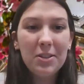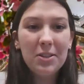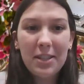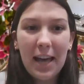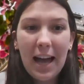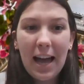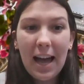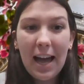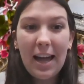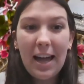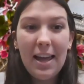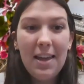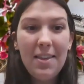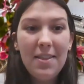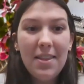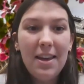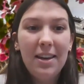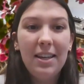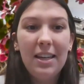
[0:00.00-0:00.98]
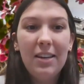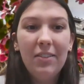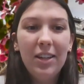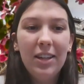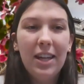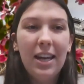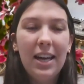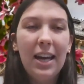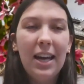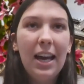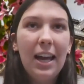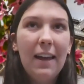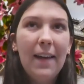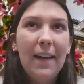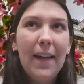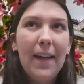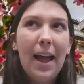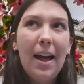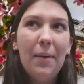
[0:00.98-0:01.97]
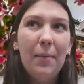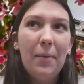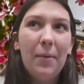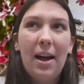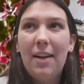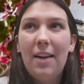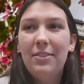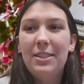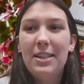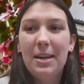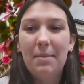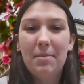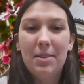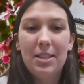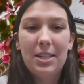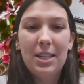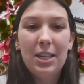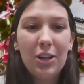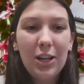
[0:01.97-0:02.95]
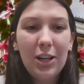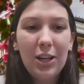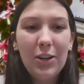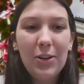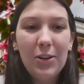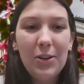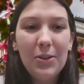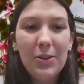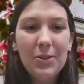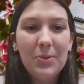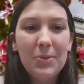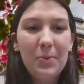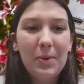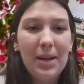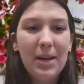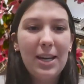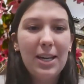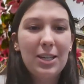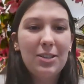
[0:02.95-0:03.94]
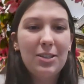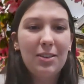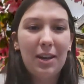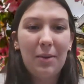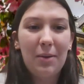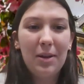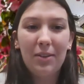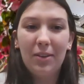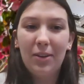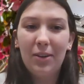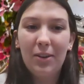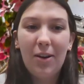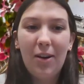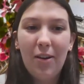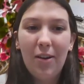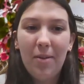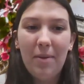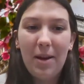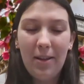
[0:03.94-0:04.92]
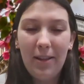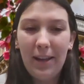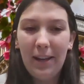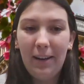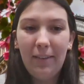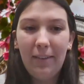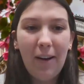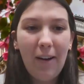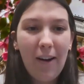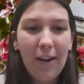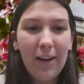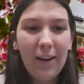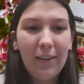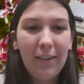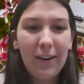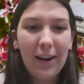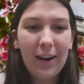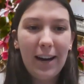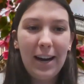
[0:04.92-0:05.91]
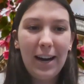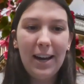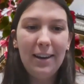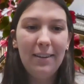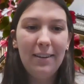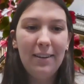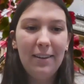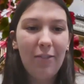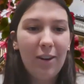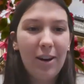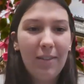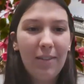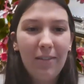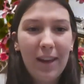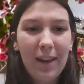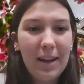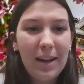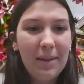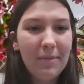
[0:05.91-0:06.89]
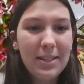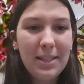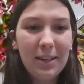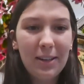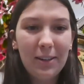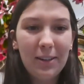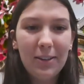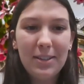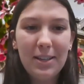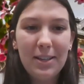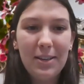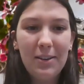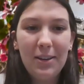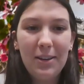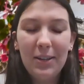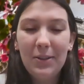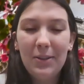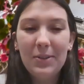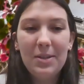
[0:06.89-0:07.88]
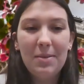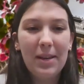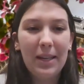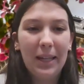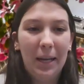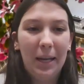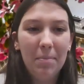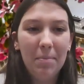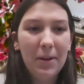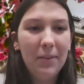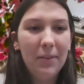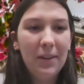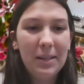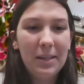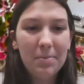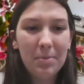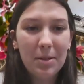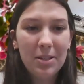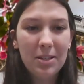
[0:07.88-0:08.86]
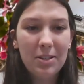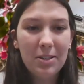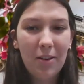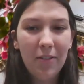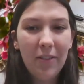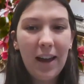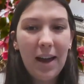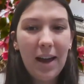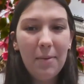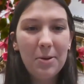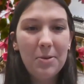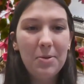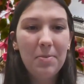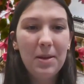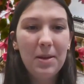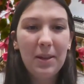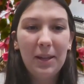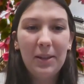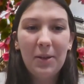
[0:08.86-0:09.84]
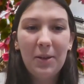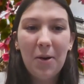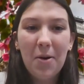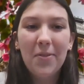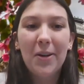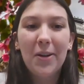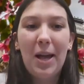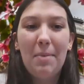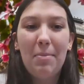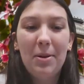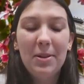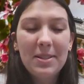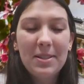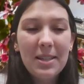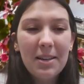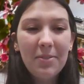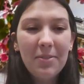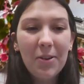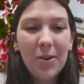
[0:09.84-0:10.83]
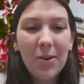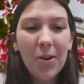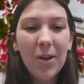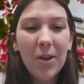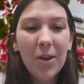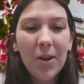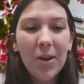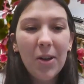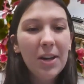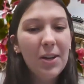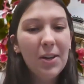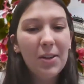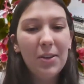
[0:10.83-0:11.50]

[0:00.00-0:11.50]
there's that. And then even like I have to take materials, which like we learn all about like concrete and different like materials that you can use to make like buildings, bridges, all that, which would be like the overlap with civil.